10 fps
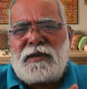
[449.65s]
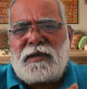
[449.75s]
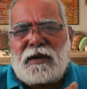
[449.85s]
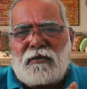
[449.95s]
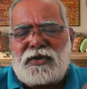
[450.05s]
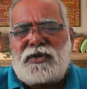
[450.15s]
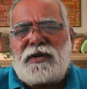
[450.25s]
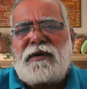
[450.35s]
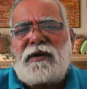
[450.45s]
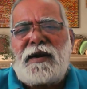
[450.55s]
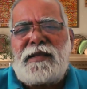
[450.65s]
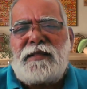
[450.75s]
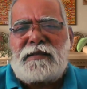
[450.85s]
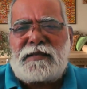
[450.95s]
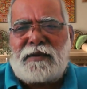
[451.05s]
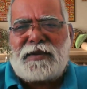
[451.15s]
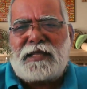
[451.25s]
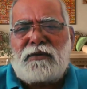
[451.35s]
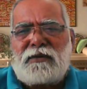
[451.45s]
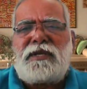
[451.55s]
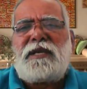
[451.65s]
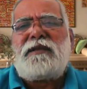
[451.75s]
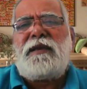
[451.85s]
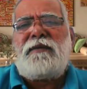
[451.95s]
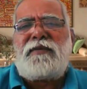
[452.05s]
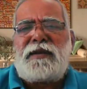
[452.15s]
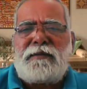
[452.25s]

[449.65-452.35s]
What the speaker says: a question regarding the seventh house, they say for